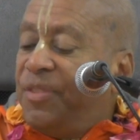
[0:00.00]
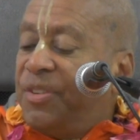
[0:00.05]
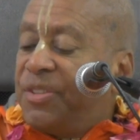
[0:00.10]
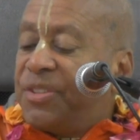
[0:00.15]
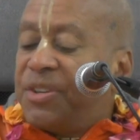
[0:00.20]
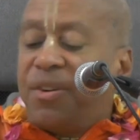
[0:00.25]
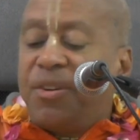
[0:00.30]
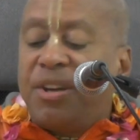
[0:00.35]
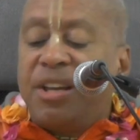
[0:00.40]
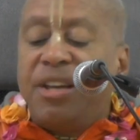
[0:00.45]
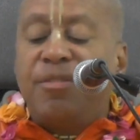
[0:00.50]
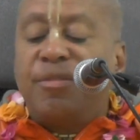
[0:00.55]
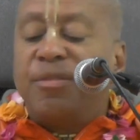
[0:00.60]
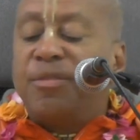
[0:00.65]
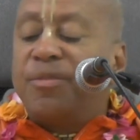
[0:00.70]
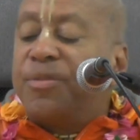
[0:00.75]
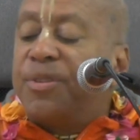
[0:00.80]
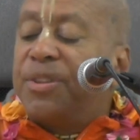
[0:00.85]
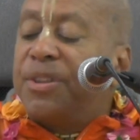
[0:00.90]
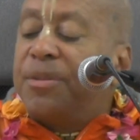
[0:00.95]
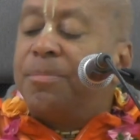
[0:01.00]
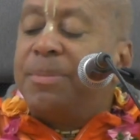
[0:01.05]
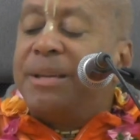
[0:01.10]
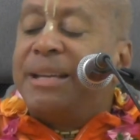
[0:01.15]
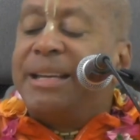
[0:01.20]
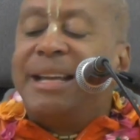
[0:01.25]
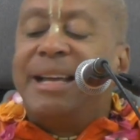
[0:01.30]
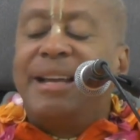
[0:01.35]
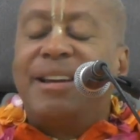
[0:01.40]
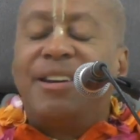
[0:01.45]
So even for the
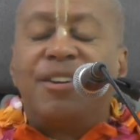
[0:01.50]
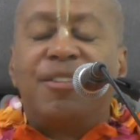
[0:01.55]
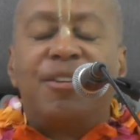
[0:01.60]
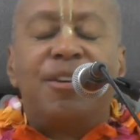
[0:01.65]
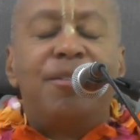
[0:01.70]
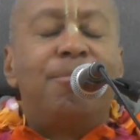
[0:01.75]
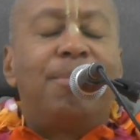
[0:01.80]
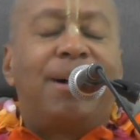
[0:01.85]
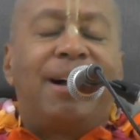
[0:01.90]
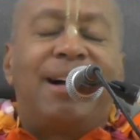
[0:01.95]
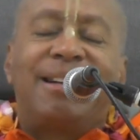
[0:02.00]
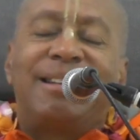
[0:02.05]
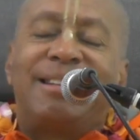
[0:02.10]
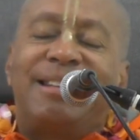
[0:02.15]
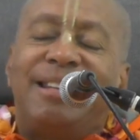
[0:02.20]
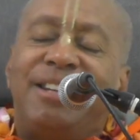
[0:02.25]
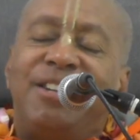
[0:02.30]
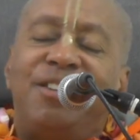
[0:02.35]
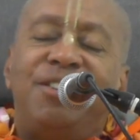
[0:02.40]
beginner in bhakti,